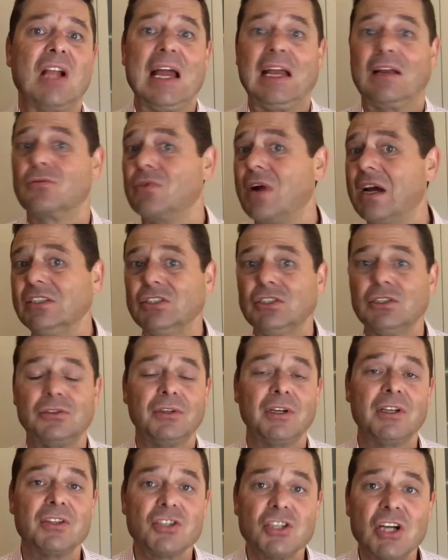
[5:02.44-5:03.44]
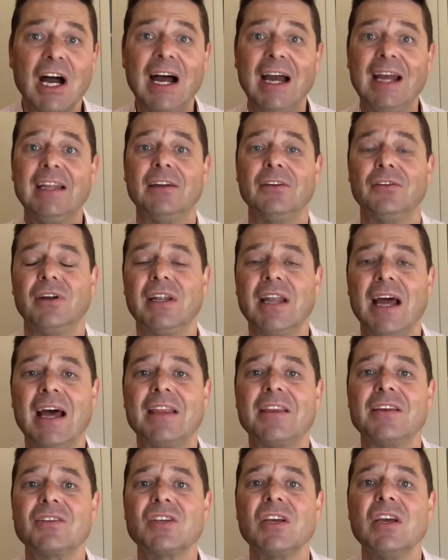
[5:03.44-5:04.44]
like Russia and China and
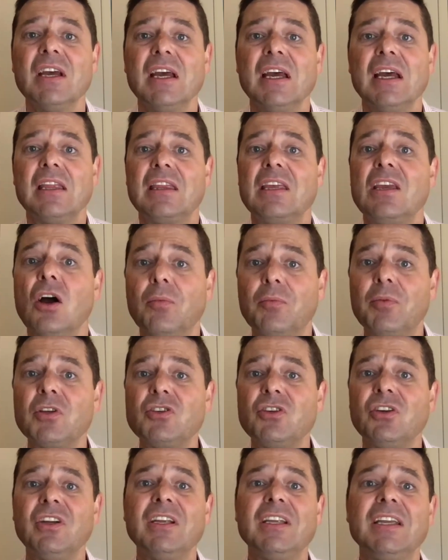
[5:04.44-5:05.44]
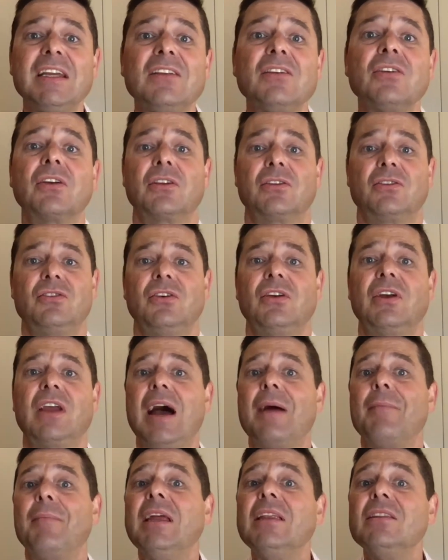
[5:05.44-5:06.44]
others the opportunity to
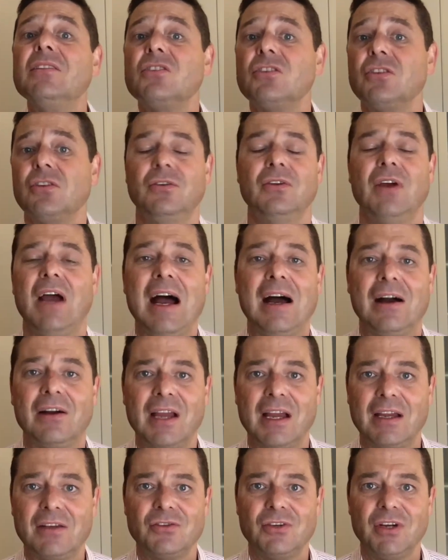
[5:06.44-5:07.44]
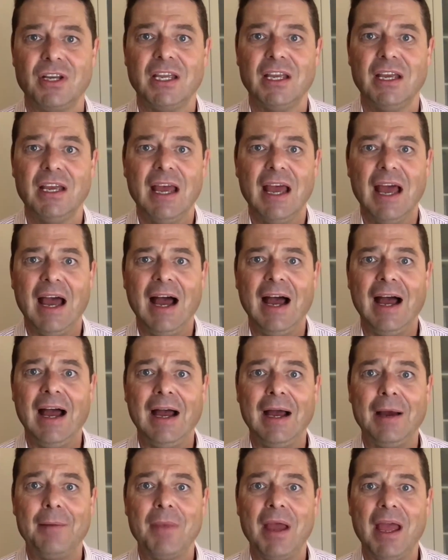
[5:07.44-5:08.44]
come into our country
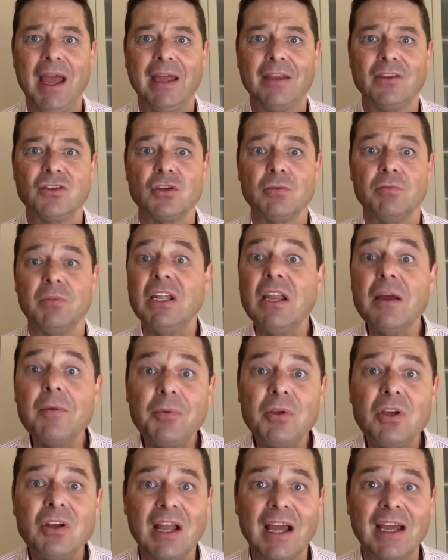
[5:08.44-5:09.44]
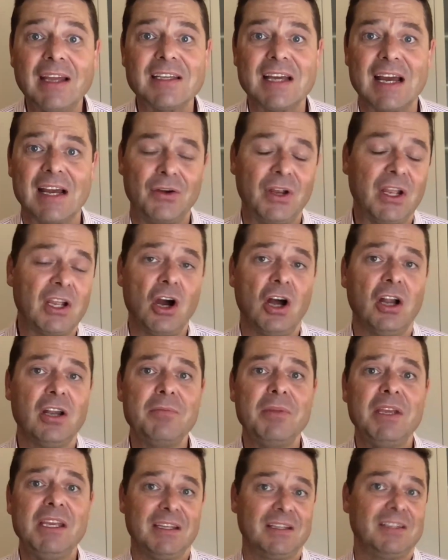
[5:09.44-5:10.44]
and to manipulate our
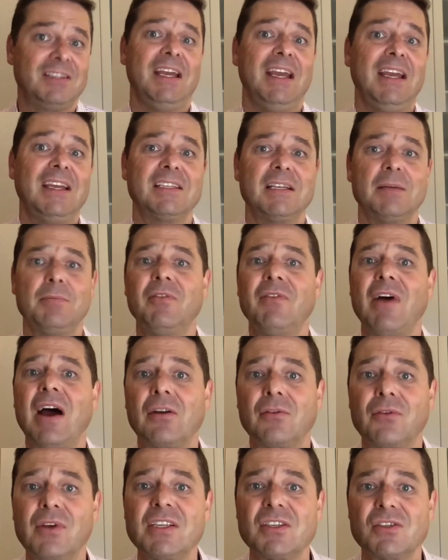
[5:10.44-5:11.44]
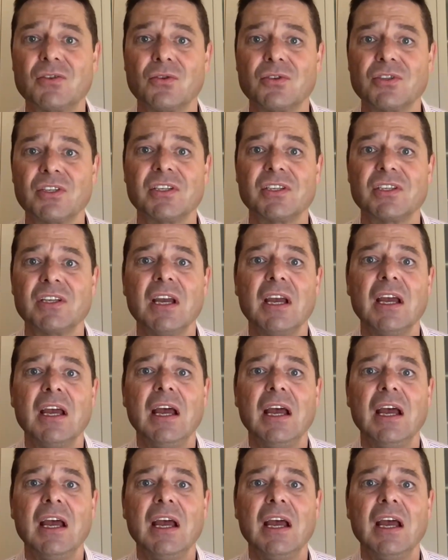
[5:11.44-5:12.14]
economy and take some of our resources